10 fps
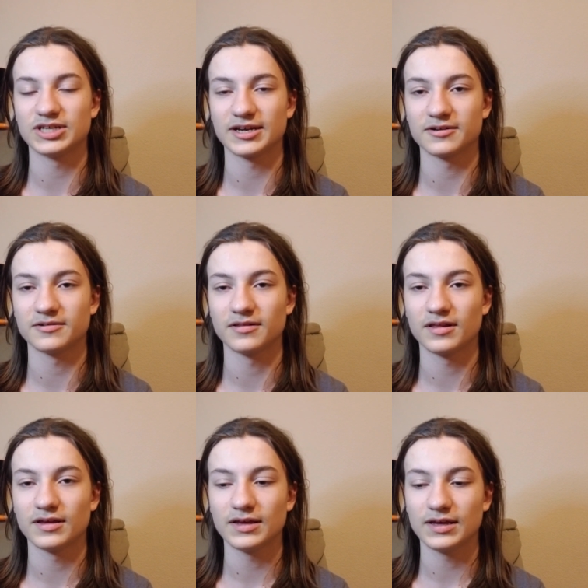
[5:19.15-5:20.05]
channel
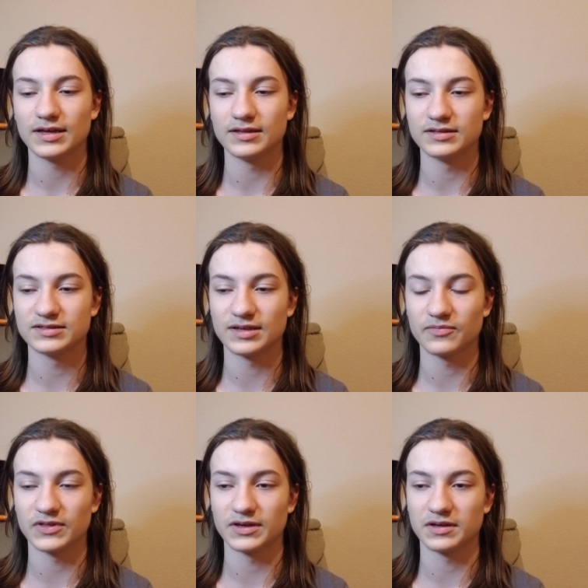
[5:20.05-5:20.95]
into
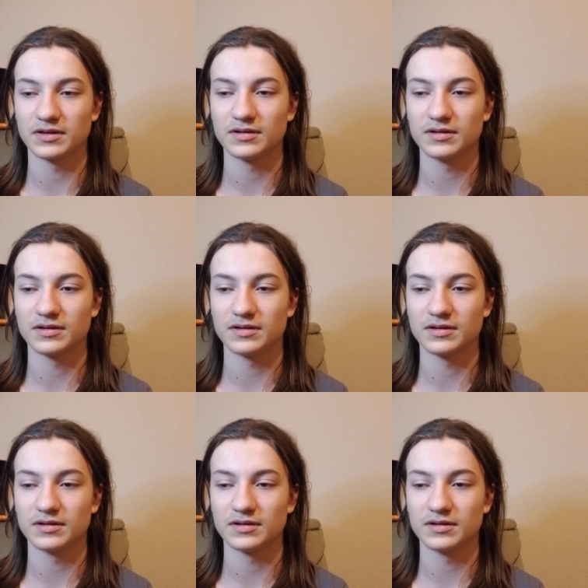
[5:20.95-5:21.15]
something